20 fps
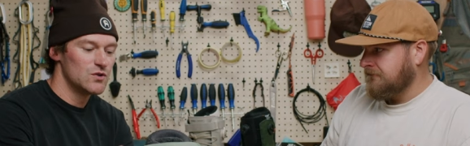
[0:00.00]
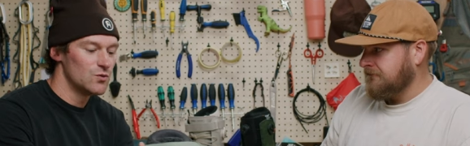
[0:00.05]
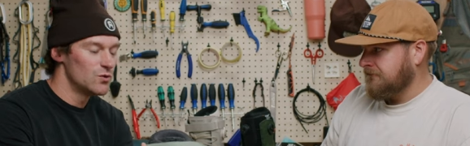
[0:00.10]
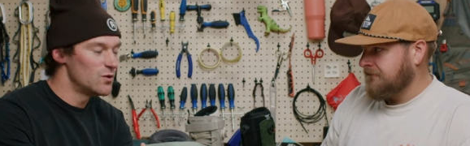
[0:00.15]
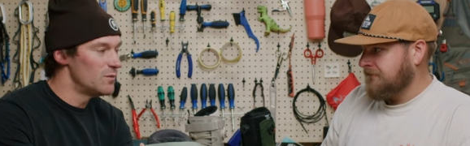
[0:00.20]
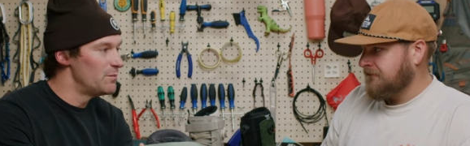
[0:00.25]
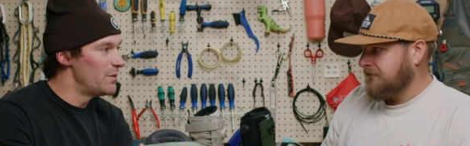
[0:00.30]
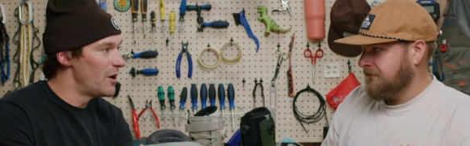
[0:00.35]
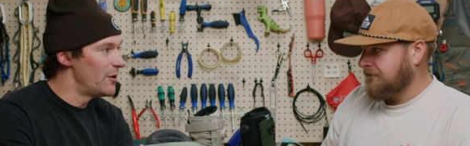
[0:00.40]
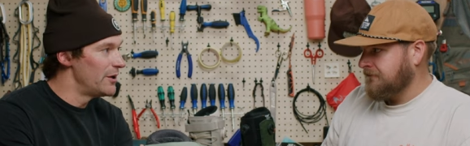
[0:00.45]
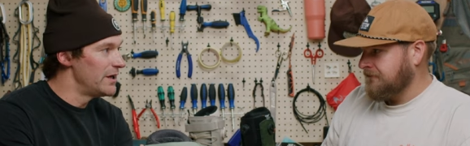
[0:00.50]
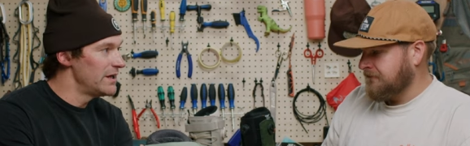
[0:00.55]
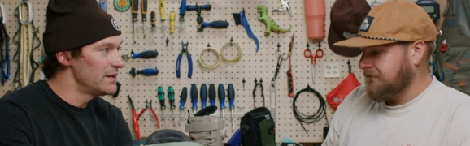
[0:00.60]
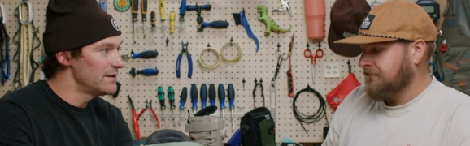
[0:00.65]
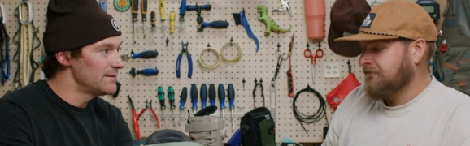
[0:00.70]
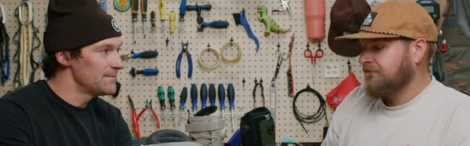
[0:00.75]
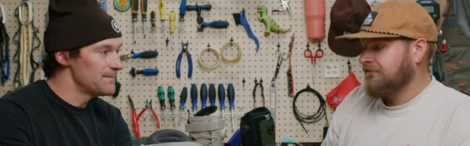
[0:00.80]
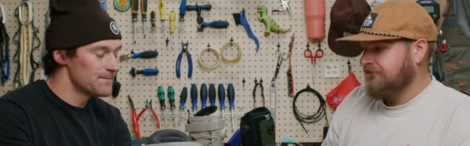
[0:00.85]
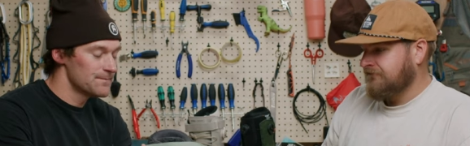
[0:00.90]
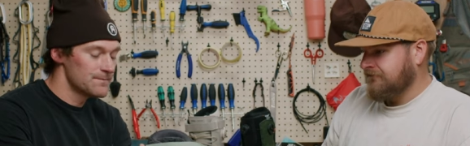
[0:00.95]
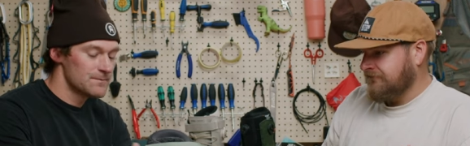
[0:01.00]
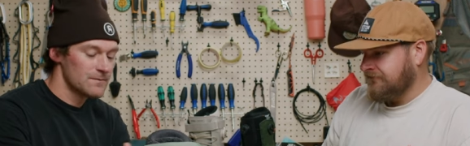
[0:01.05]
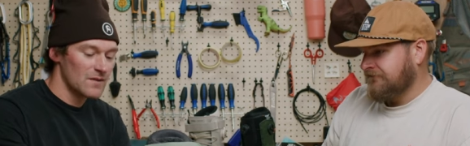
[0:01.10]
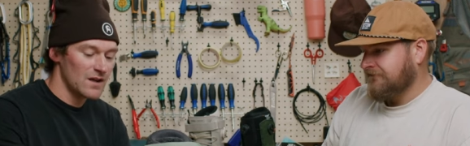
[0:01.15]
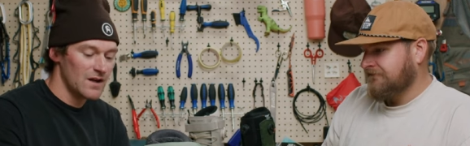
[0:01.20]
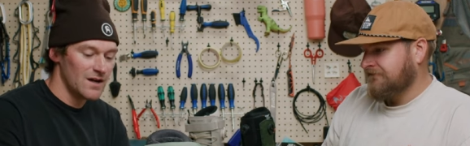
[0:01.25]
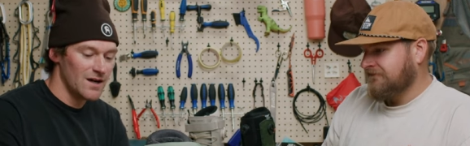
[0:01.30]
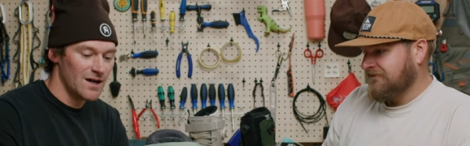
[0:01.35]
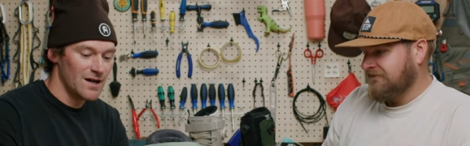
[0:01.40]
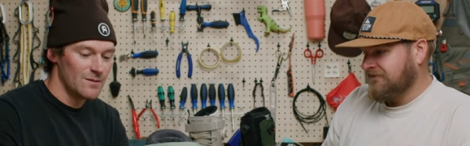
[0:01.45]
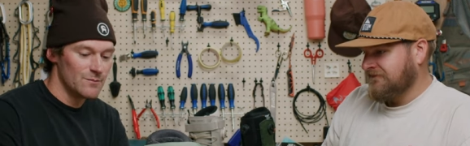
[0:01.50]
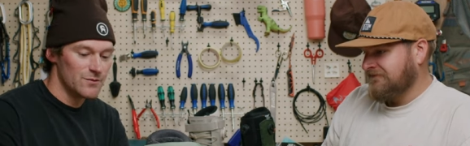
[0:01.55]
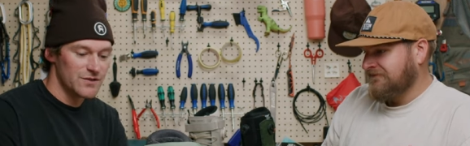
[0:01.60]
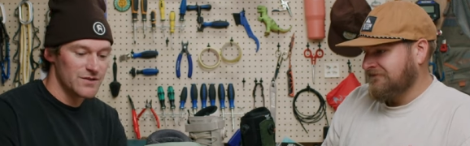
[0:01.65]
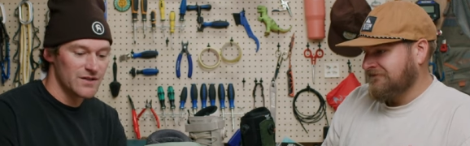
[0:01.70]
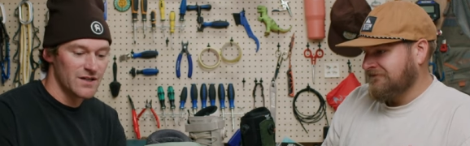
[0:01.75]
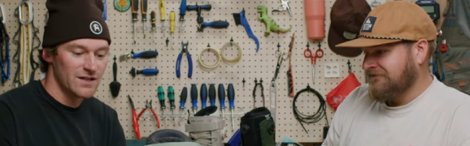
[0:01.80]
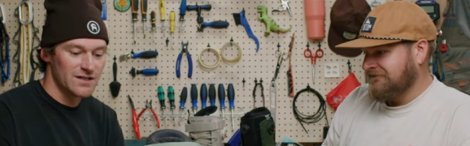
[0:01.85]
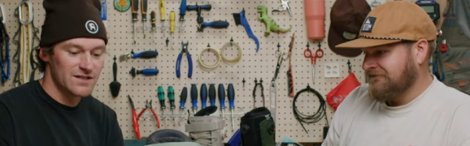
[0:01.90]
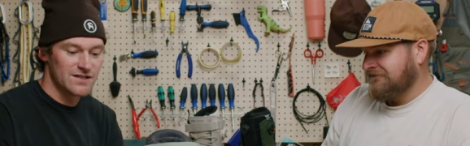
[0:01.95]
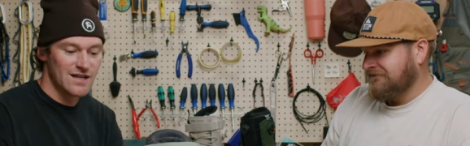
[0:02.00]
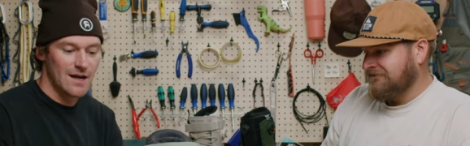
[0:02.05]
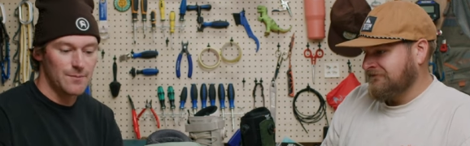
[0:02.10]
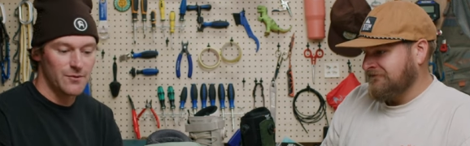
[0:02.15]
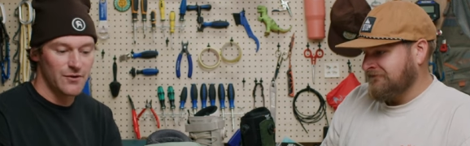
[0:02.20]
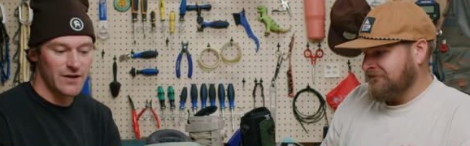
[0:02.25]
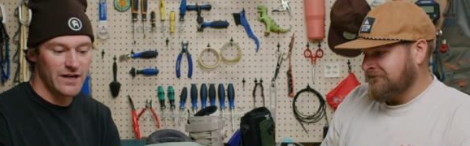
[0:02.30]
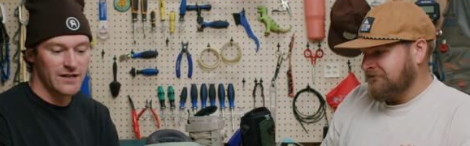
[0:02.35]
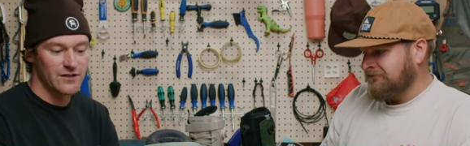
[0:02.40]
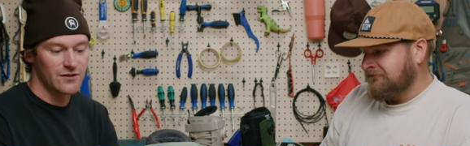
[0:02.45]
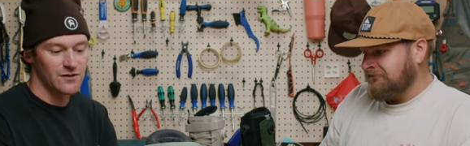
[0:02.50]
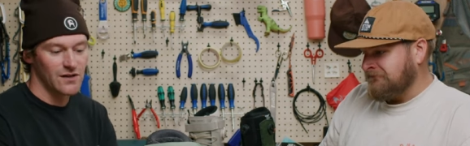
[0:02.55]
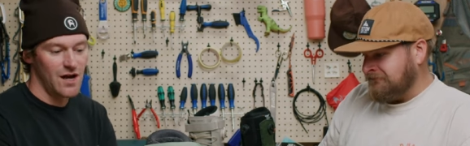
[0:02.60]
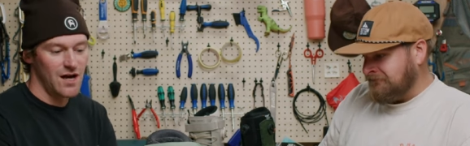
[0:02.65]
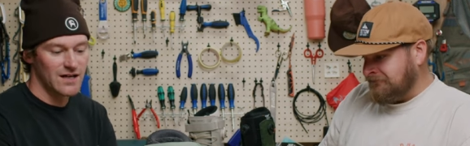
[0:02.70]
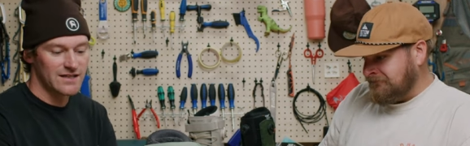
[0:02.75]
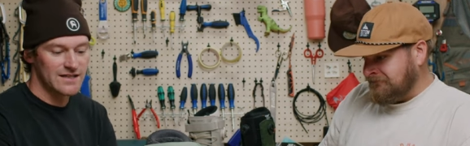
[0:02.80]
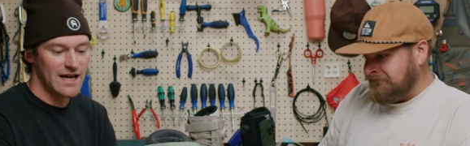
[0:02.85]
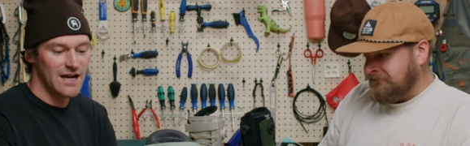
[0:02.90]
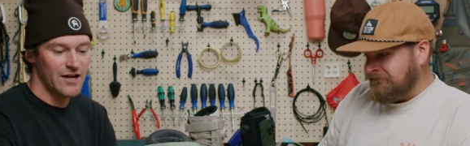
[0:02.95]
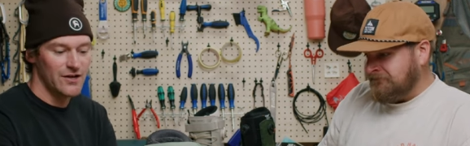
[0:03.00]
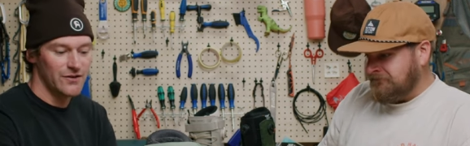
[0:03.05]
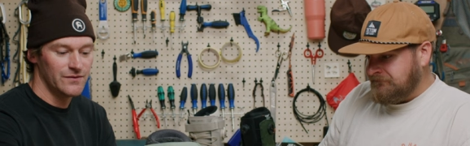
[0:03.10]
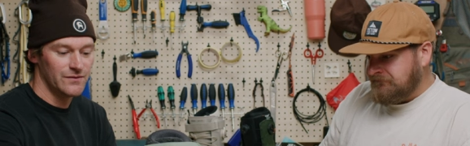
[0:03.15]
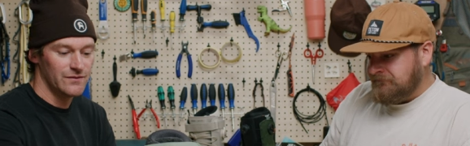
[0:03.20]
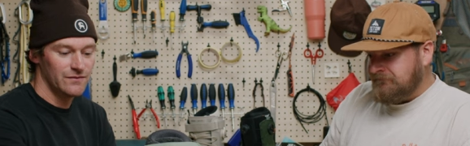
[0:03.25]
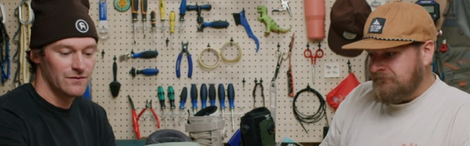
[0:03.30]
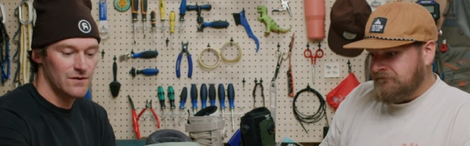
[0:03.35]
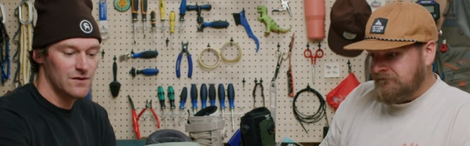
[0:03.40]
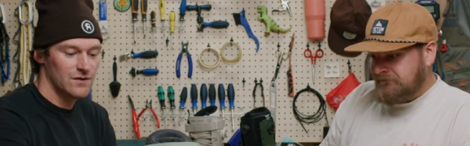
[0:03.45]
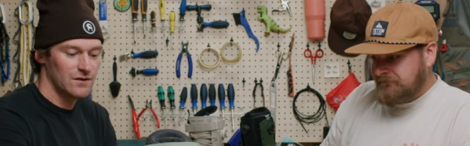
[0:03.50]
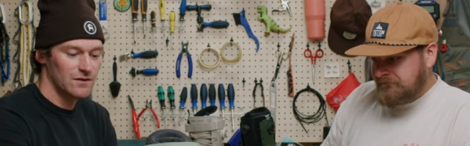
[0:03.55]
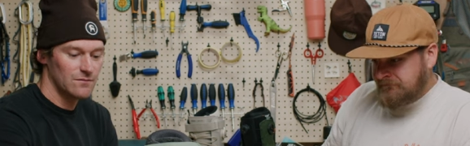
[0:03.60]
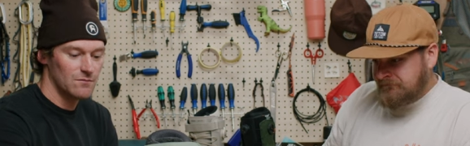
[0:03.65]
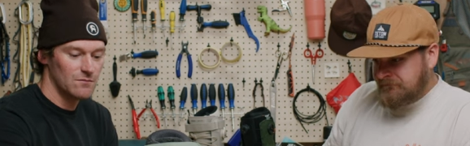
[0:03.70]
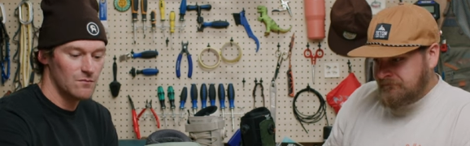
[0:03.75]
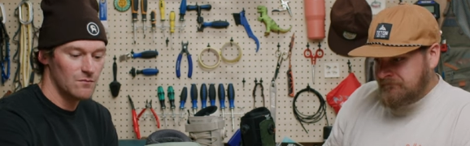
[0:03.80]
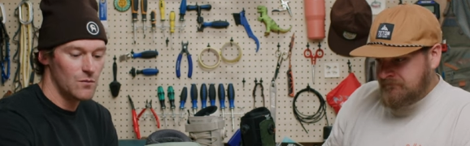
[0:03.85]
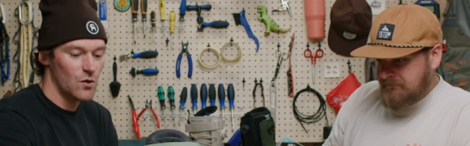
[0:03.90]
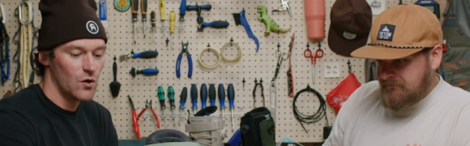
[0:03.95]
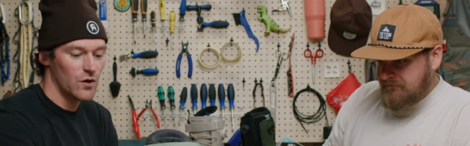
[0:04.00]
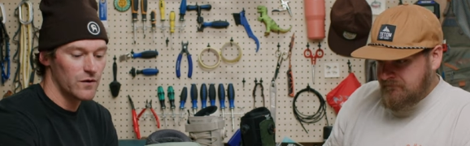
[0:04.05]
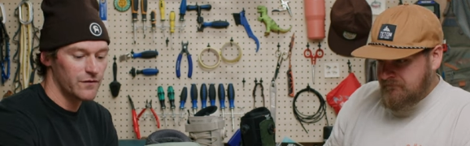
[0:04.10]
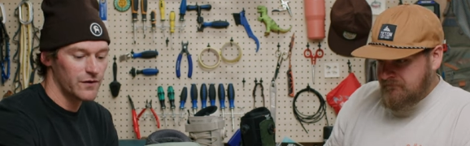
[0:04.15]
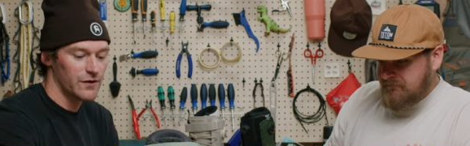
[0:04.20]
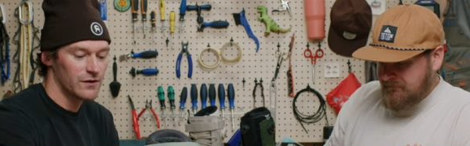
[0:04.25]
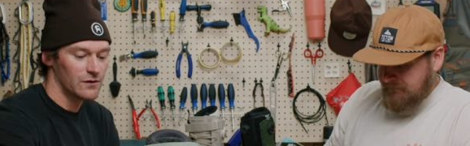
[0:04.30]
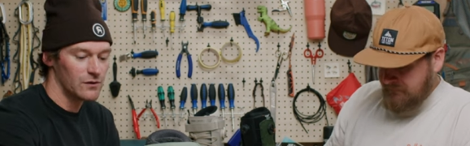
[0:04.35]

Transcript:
Speaker 1: dual boa, um, which is going to separate your lockdown more for